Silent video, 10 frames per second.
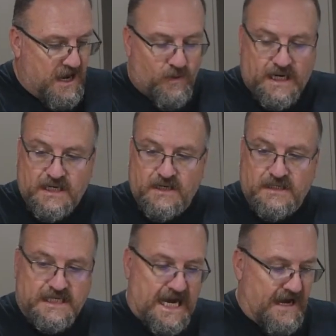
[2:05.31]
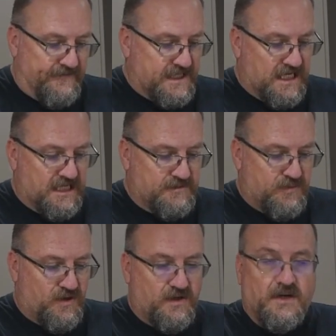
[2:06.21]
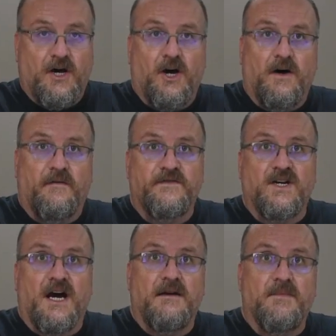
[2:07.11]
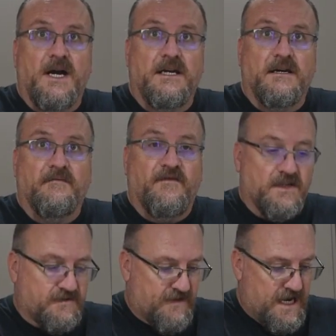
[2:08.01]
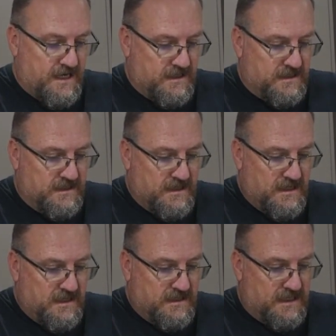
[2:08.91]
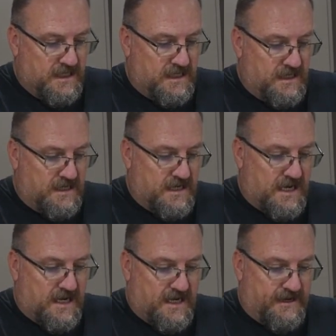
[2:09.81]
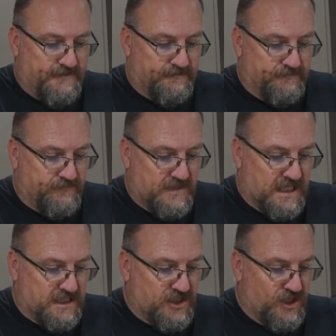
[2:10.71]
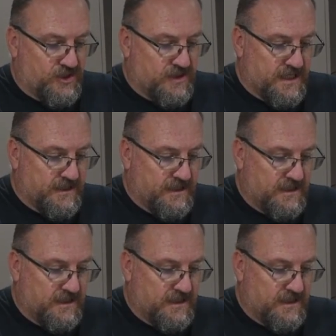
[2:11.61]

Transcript: We're going to use half a teaspoon of diammonium phosphate, the yeast nutrient,